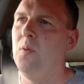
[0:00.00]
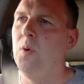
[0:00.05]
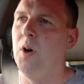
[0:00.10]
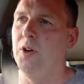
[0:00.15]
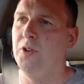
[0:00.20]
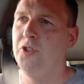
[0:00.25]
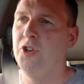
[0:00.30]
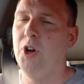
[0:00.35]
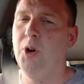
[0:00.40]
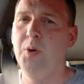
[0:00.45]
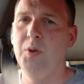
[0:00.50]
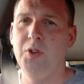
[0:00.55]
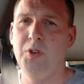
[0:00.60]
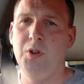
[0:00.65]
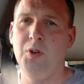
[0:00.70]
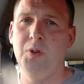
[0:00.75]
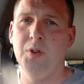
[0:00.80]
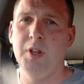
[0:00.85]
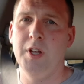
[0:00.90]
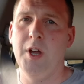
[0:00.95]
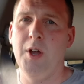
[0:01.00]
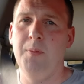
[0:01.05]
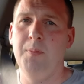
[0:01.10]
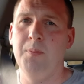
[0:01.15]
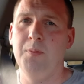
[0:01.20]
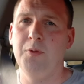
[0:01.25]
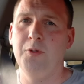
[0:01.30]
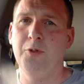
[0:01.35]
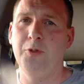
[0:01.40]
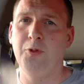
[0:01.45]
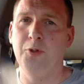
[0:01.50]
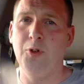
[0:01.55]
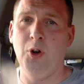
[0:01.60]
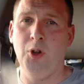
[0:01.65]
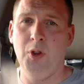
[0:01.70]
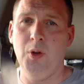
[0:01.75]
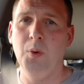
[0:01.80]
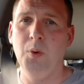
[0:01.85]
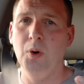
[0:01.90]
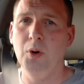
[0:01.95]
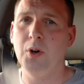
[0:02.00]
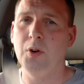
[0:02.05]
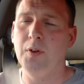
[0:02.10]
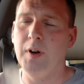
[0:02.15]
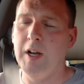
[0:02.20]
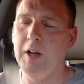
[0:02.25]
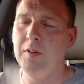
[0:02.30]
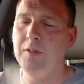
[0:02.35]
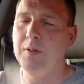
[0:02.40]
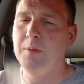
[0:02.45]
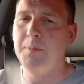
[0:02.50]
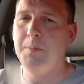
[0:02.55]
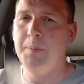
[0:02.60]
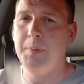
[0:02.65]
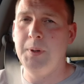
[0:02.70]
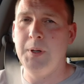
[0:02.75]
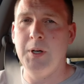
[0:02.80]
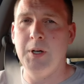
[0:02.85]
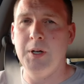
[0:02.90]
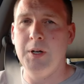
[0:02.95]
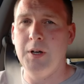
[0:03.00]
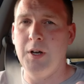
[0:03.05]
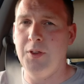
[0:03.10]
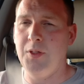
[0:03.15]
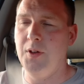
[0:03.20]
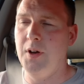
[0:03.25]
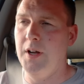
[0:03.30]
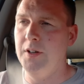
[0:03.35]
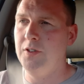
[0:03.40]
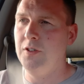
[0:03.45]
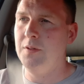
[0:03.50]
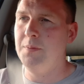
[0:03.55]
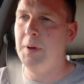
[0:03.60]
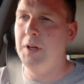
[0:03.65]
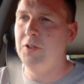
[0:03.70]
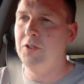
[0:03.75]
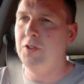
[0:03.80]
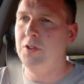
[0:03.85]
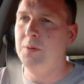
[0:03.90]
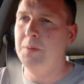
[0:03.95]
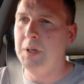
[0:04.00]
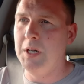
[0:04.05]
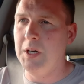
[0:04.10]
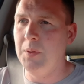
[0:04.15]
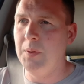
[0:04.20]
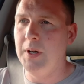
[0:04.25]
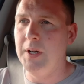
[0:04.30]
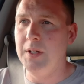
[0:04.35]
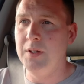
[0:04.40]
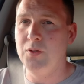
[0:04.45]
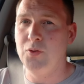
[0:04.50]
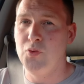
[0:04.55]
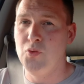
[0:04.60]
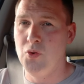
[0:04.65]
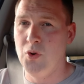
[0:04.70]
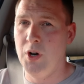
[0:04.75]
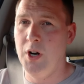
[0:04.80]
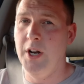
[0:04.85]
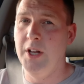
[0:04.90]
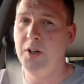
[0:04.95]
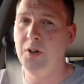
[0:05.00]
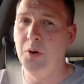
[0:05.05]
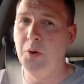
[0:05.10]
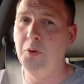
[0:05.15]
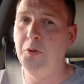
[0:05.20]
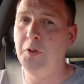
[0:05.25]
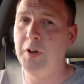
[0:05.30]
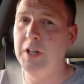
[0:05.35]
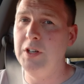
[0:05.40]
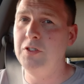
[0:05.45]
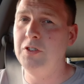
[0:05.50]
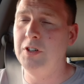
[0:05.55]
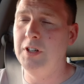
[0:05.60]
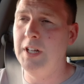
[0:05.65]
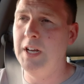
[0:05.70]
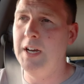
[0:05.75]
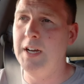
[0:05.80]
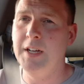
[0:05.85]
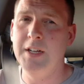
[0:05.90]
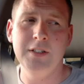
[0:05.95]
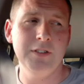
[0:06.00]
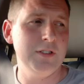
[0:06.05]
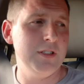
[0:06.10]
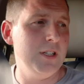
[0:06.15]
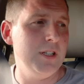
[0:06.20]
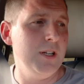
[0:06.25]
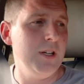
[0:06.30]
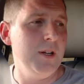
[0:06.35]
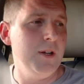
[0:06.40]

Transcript: Well, I'll show you them on the walk around, but I thought I'd just mention them anyway. It's a really cool feature, that is.